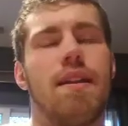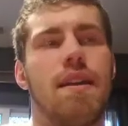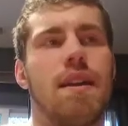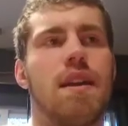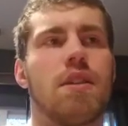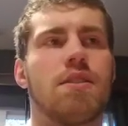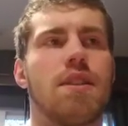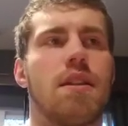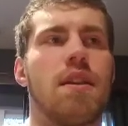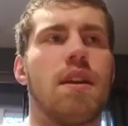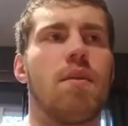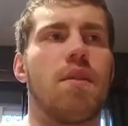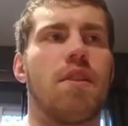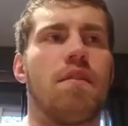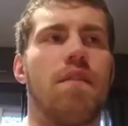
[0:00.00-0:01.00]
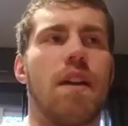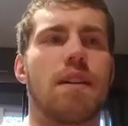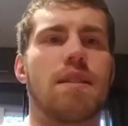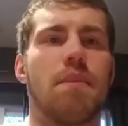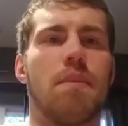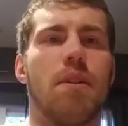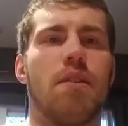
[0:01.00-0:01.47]
here's the thing with the
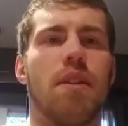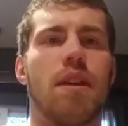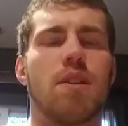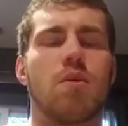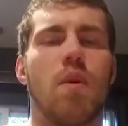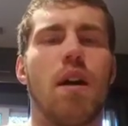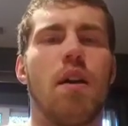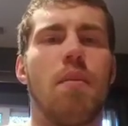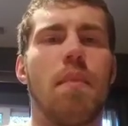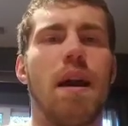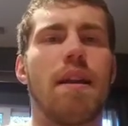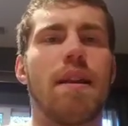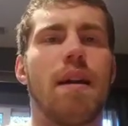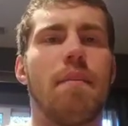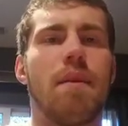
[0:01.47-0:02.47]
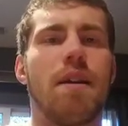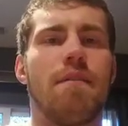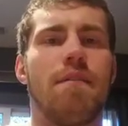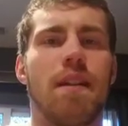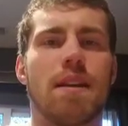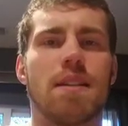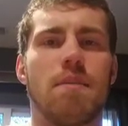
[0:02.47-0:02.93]
flexibility as well. It might not be a
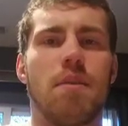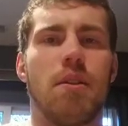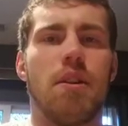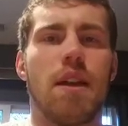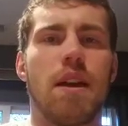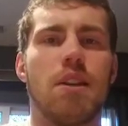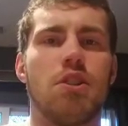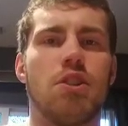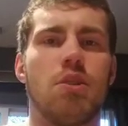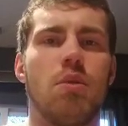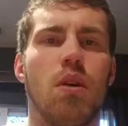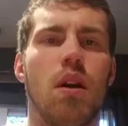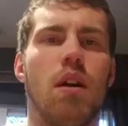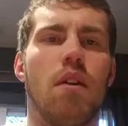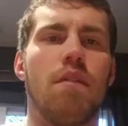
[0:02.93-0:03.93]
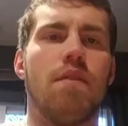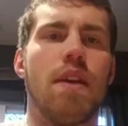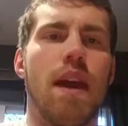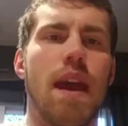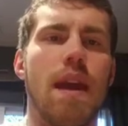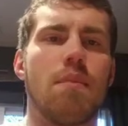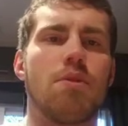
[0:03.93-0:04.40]
flexibility issue of the
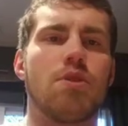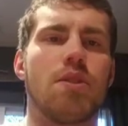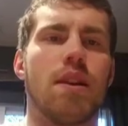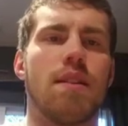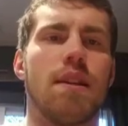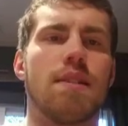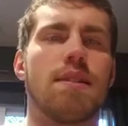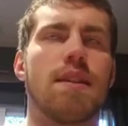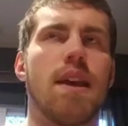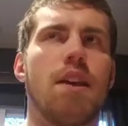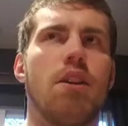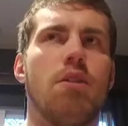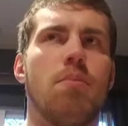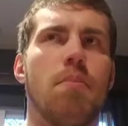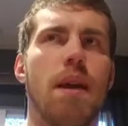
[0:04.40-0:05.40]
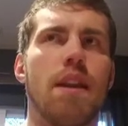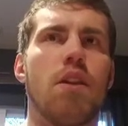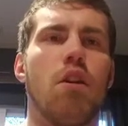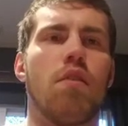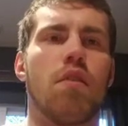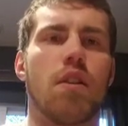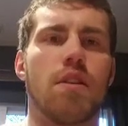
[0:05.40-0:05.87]
hamstring. Let's say you bend
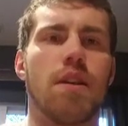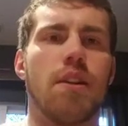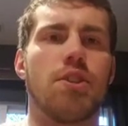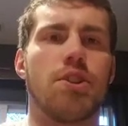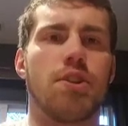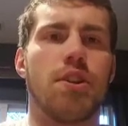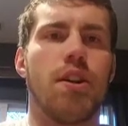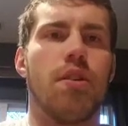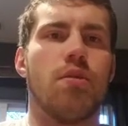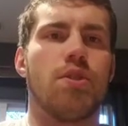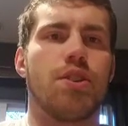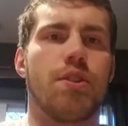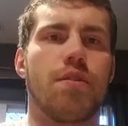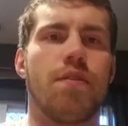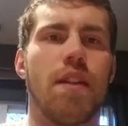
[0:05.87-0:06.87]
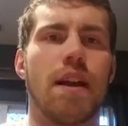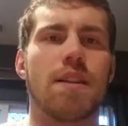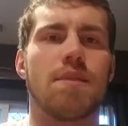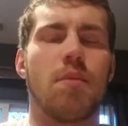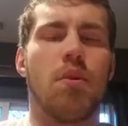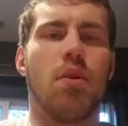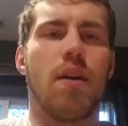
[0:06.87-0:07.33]
over and touch your toes. You're
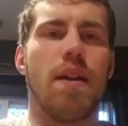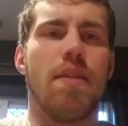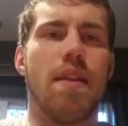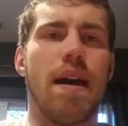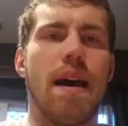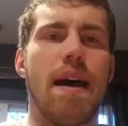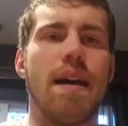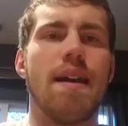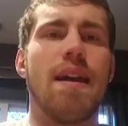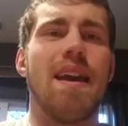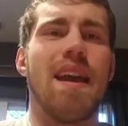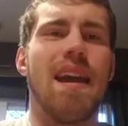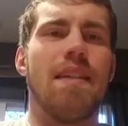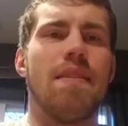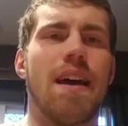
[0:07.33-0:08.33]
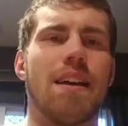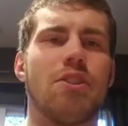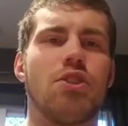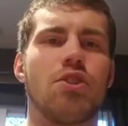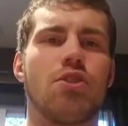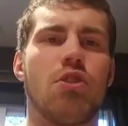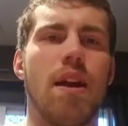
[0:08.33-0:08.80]
flexible in that
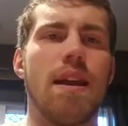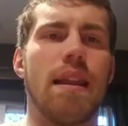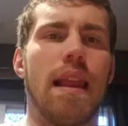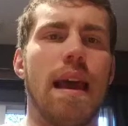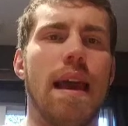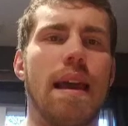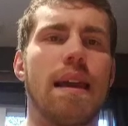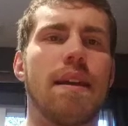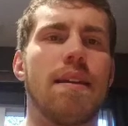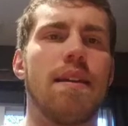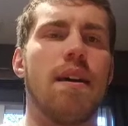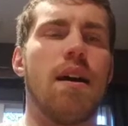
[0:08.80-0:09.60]
straight leg